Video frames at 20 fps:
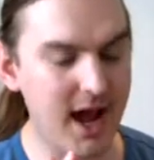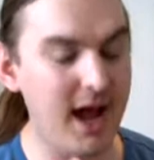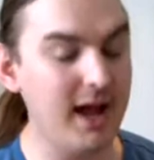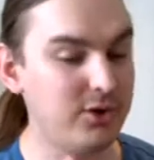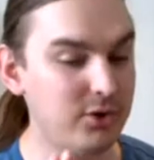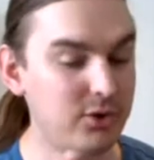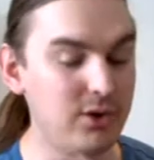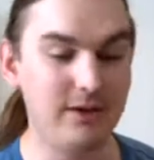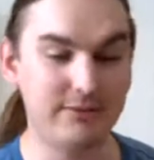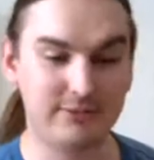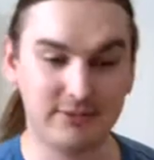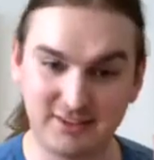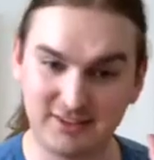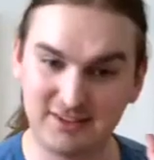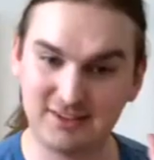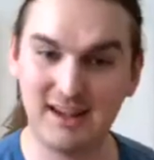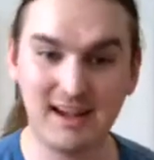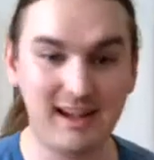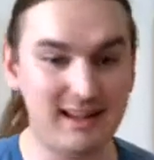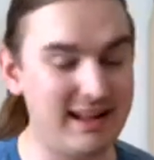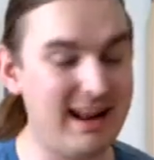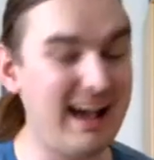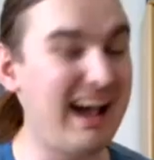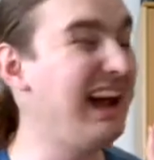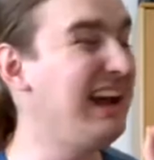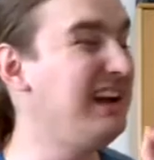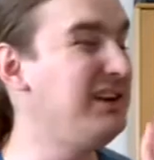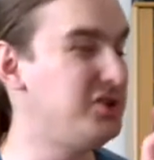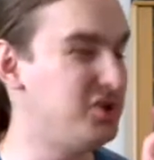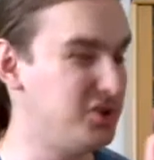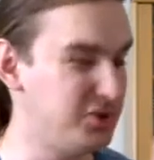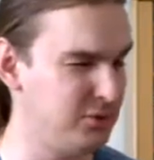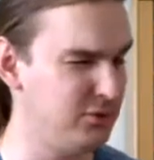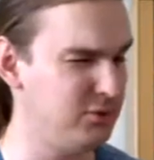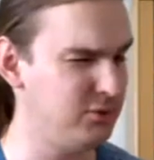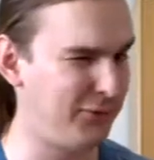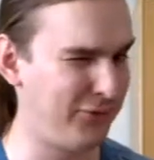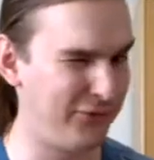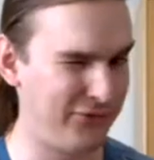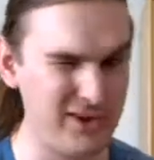I do have to say that I
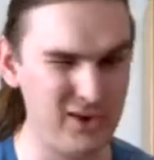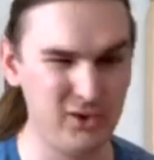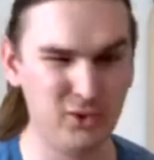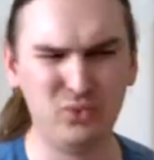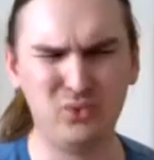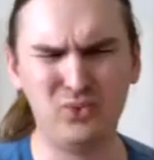do feel